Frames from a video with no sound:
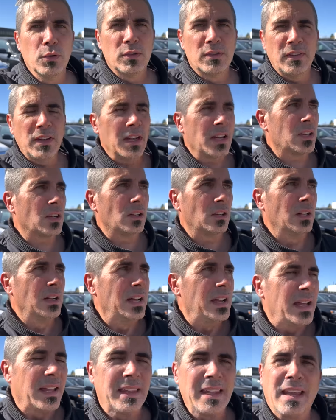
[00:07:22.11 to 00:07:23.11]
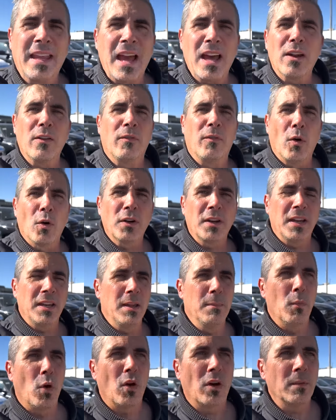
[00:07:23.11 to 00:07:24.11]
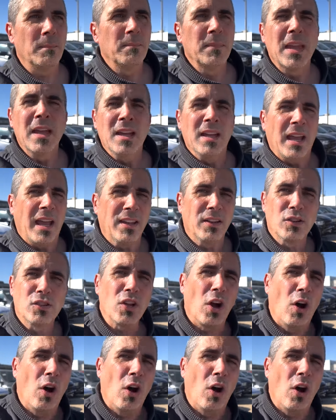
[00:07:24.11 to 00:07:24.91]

Jeeps, we see a lot of these pickup trucks are all sitting